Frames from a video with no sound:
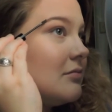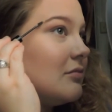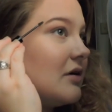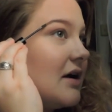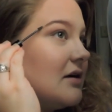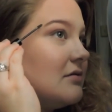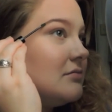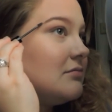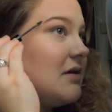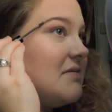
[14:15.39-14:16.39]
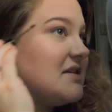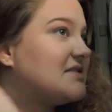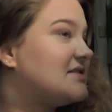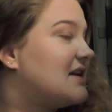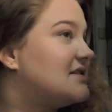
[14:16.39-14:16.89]
brow, maybe
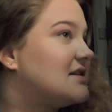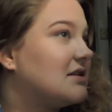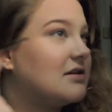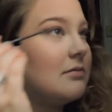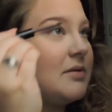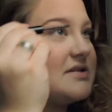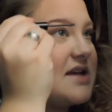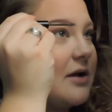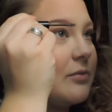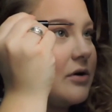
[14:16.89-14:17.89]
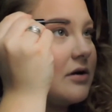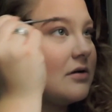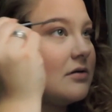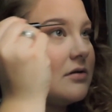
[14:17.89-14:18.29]
extend it a little bit downward.